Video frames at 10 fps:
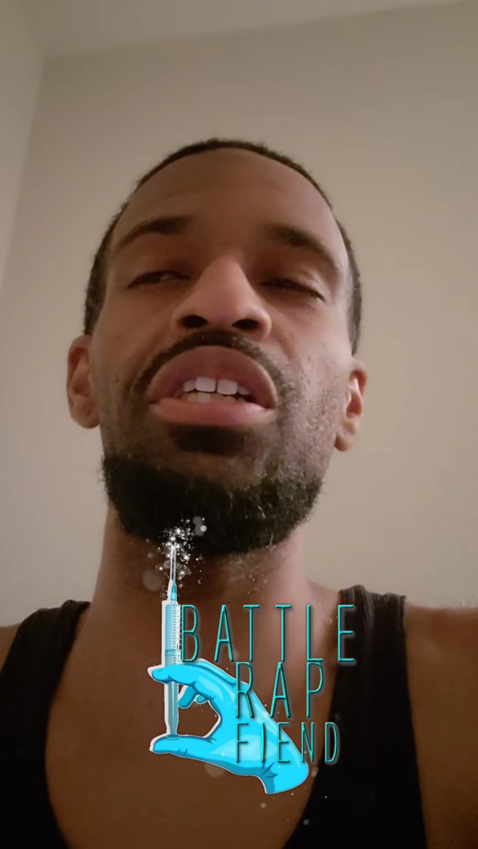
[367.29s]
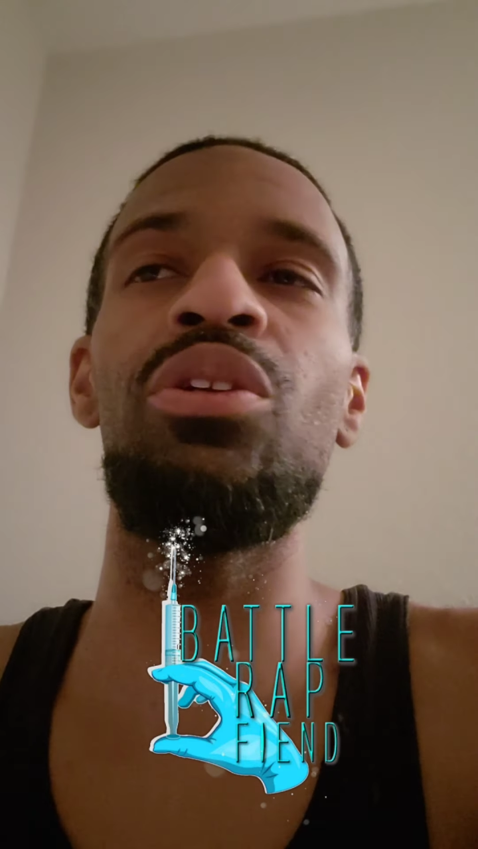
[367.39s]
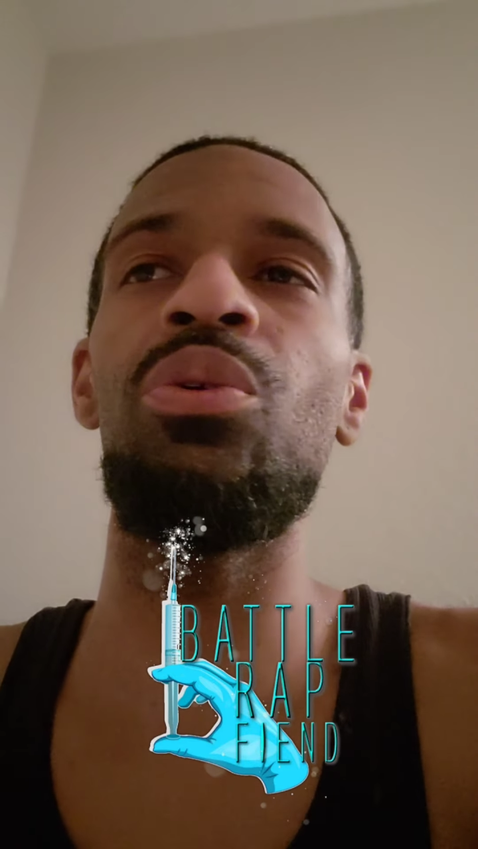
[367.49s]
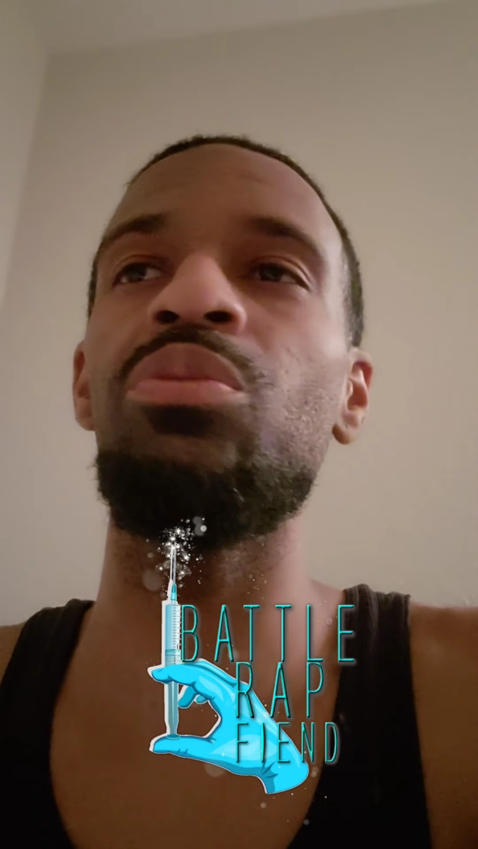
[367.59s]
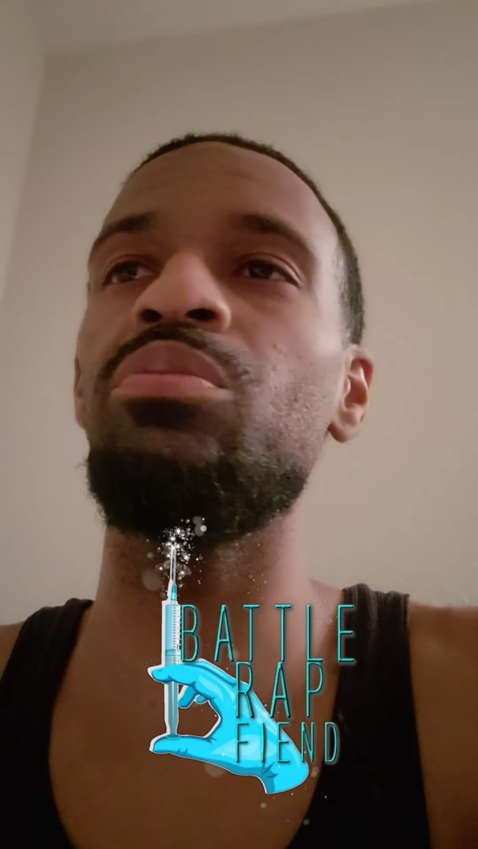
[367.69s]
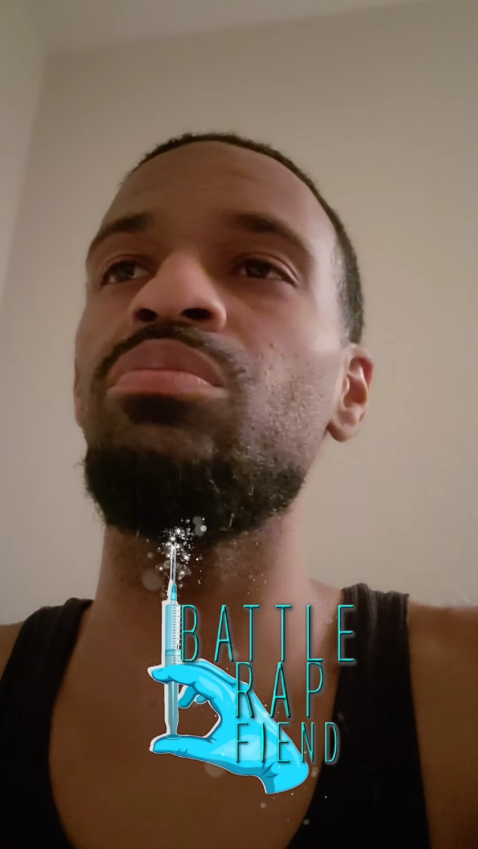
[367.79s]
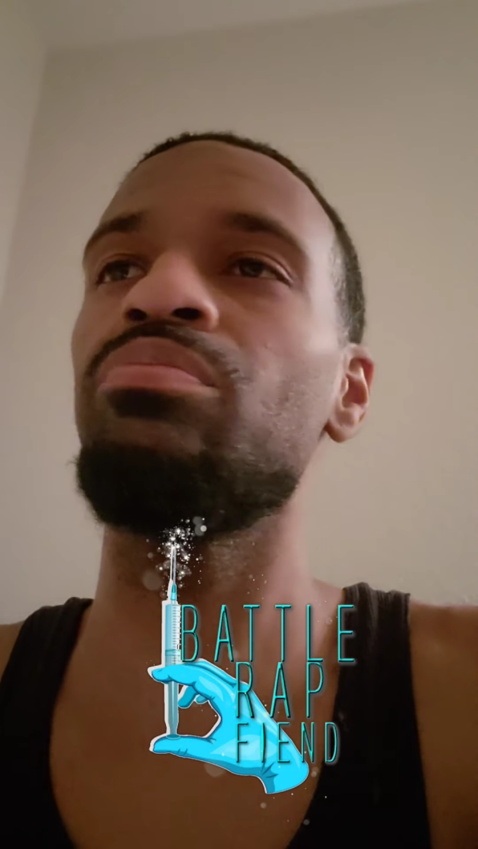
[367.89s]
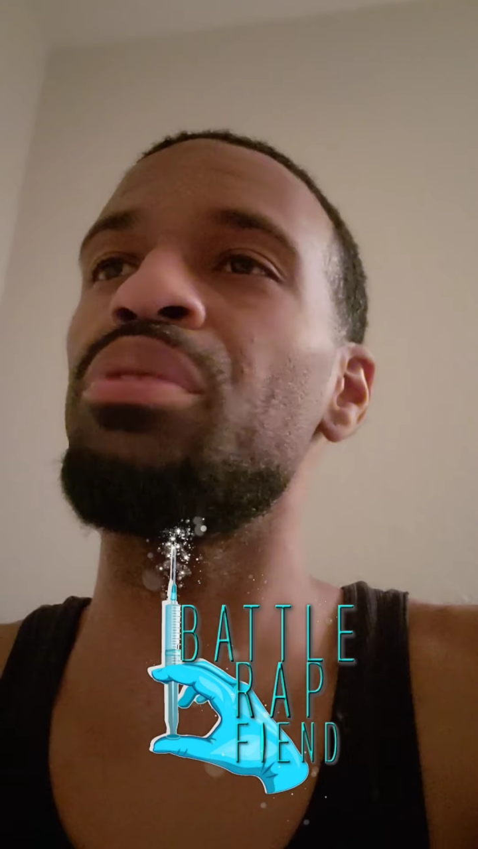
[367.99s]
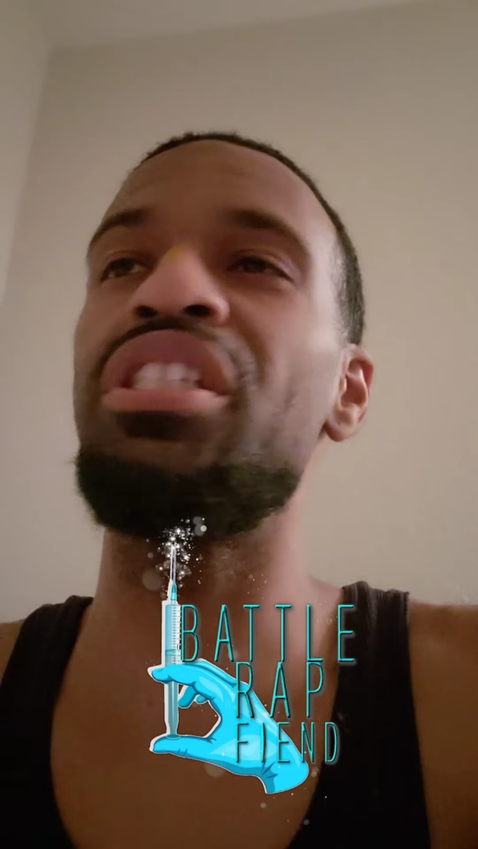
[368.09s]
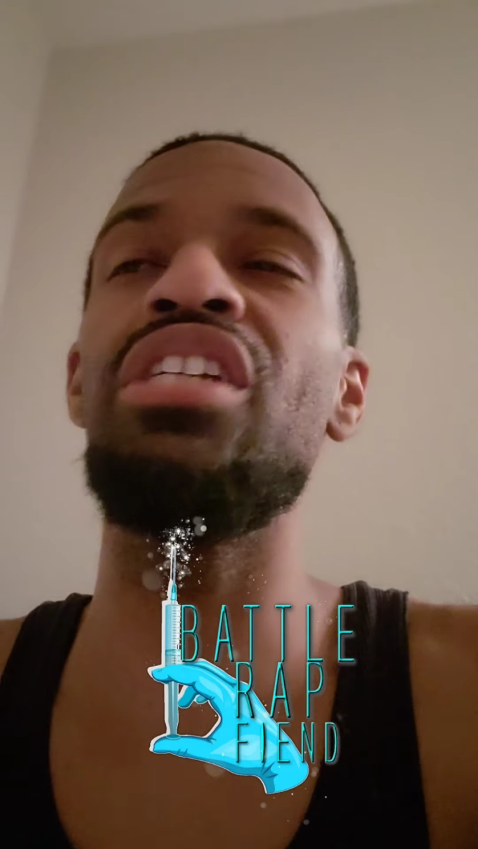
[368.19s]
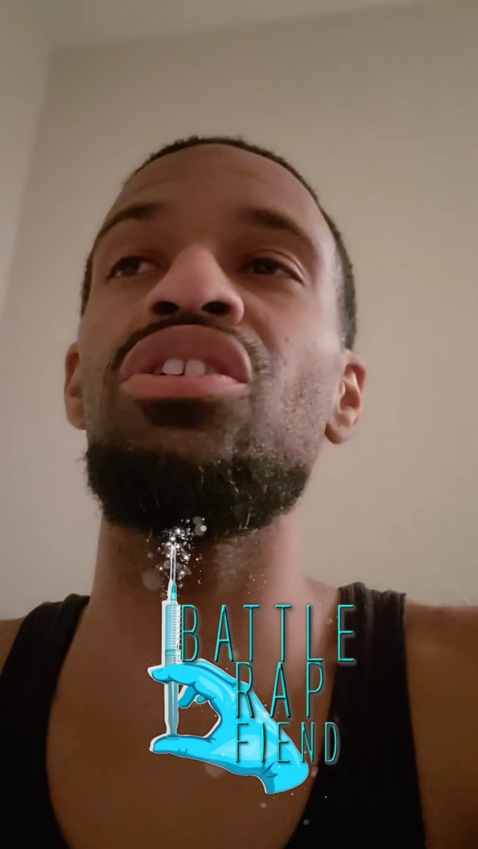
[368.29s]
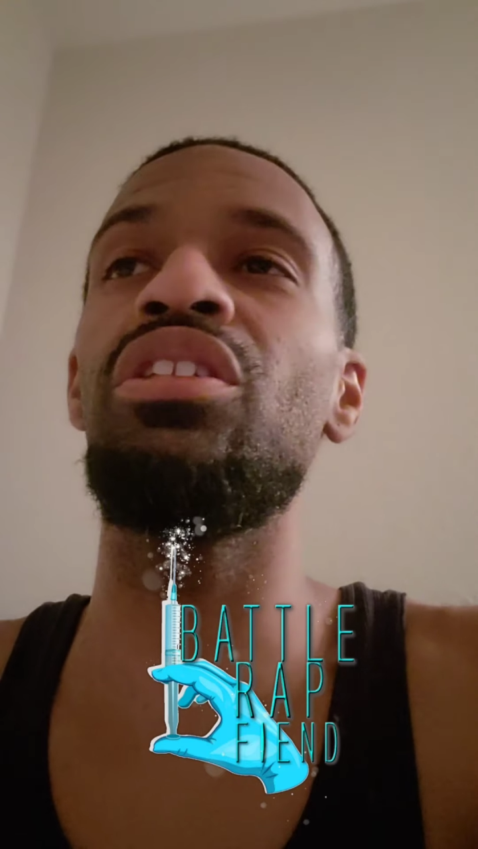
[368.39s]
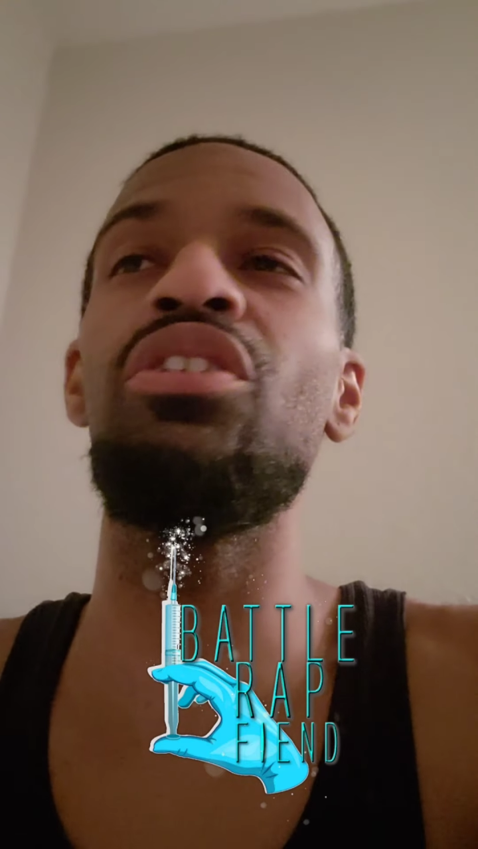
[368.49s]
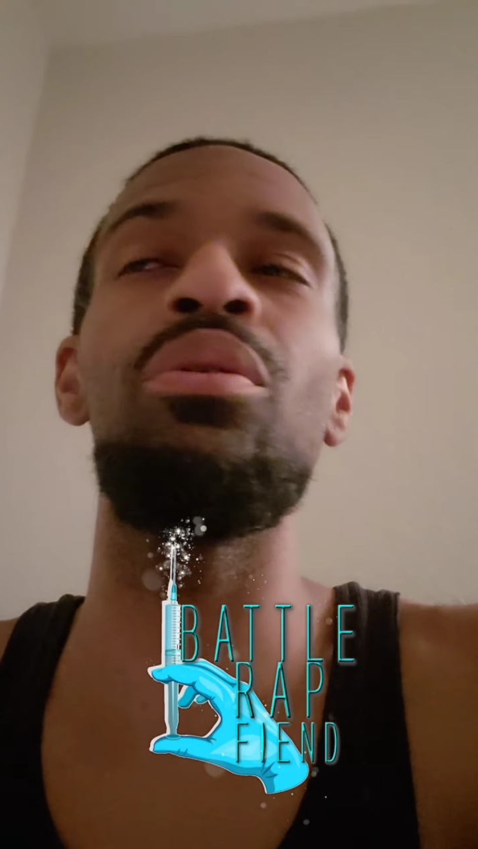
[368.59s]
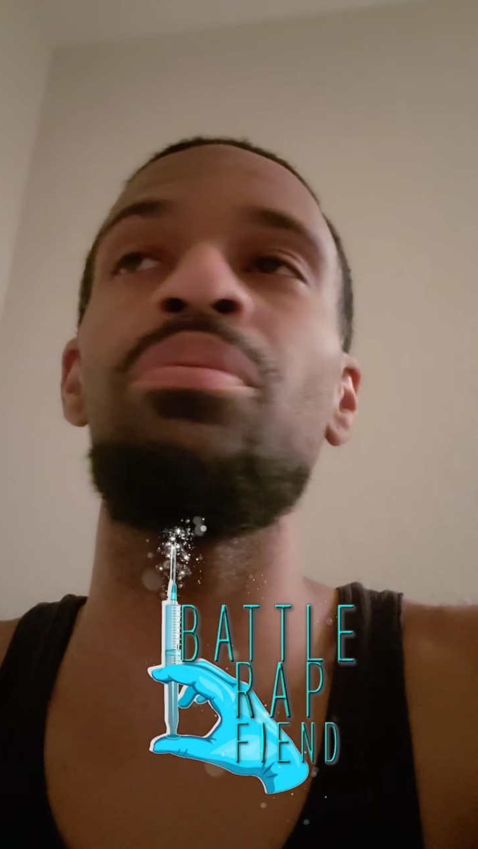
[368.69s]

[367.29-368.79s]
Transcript: you know, potentially